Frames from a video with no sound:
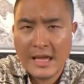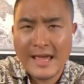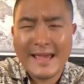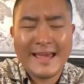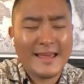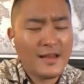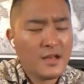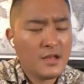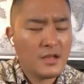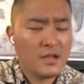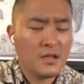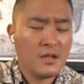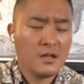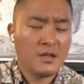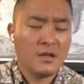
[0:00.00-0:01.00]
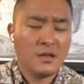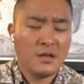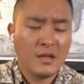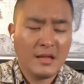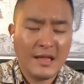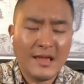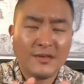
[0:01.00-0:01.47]
it
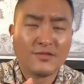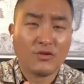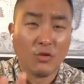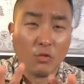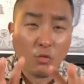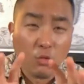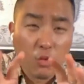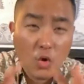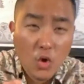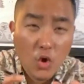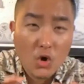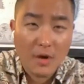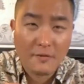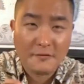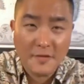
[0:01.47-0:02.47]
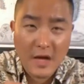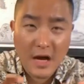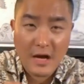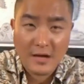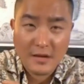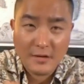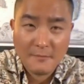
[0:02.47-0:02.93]
is the word of
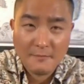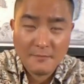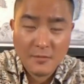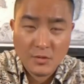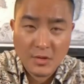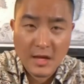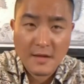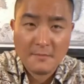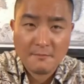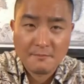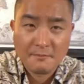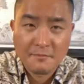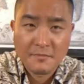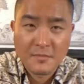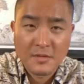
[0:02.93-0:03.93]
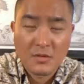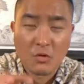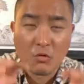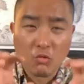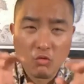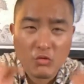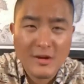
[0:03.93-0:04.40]
God. Okay.
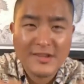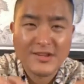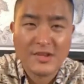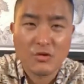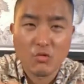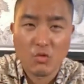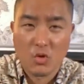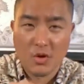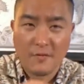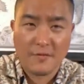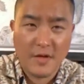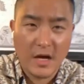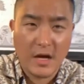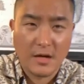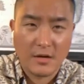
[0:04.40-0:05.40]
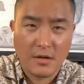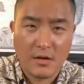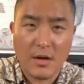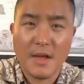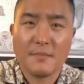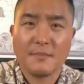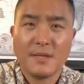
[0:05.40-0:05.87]
The written word of God.
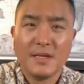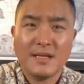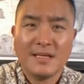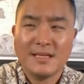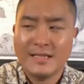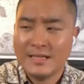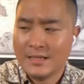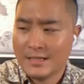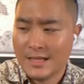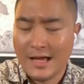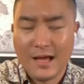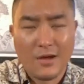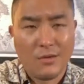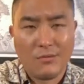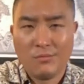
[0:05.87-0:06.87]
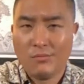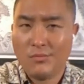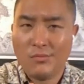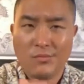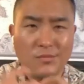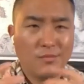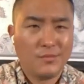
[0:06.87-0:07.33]
All right. Now,
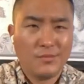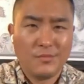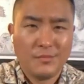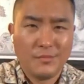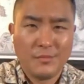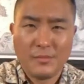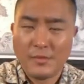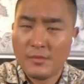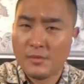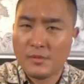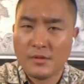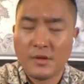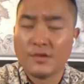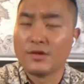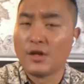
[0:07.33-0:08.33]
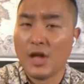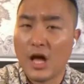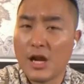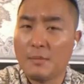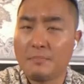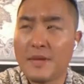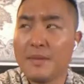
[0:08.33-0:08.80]
there's a
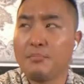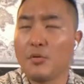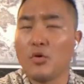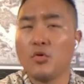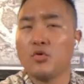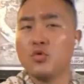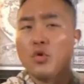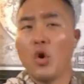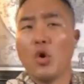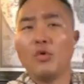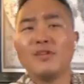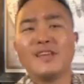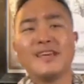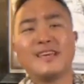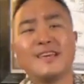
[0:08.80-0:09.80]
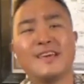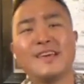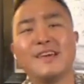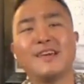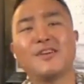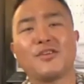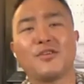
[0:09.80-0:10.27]
lot of people who only
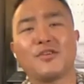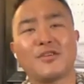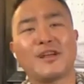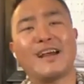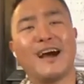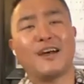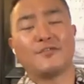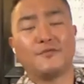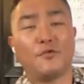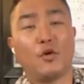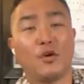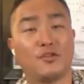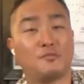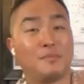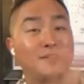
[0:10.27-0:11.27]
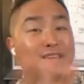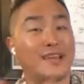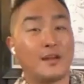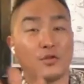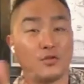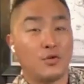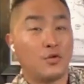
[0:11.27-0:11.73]
hear God's voice, but
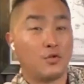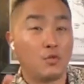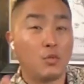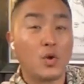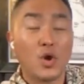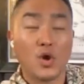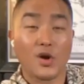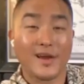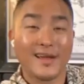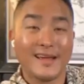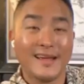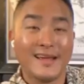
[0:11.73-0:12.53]
they don't know the word.